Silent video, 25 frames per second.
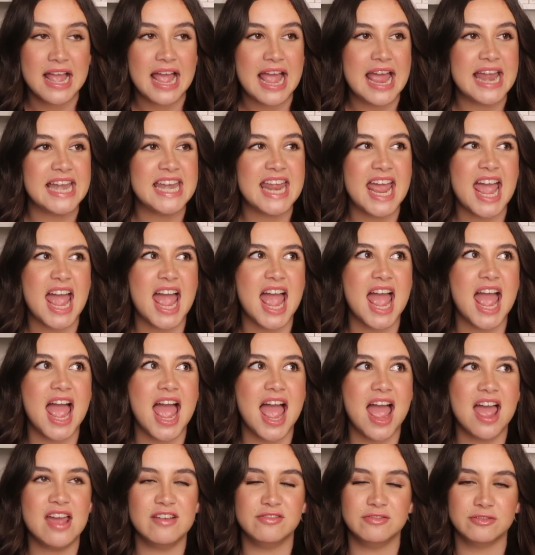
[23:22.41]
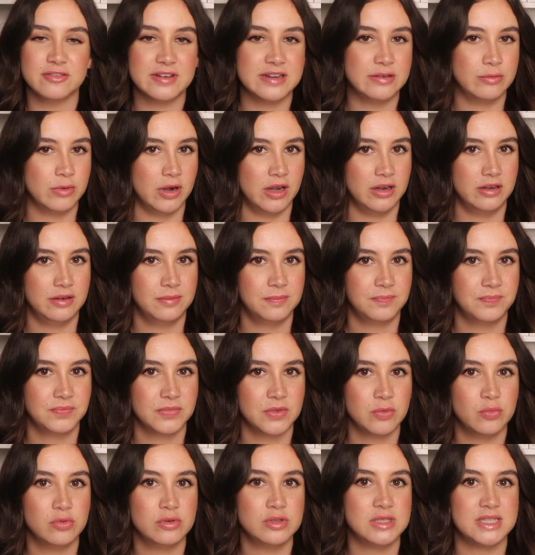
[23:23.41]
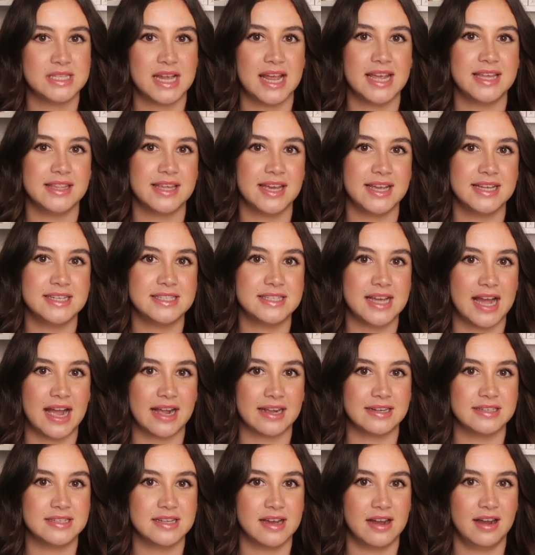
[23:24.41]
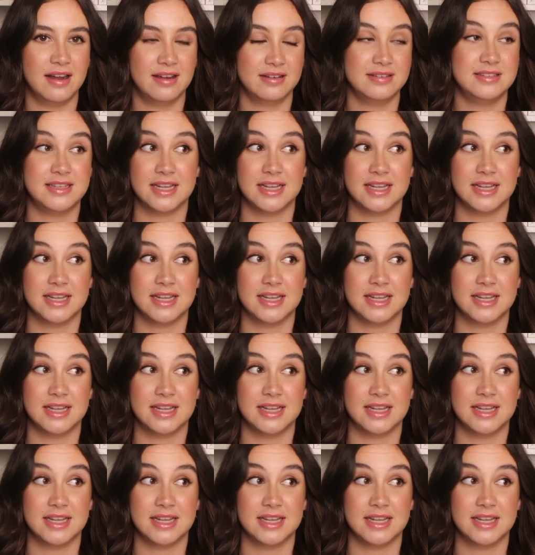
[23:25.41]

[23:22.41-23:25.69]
and everyone will say that it's ACOTAR.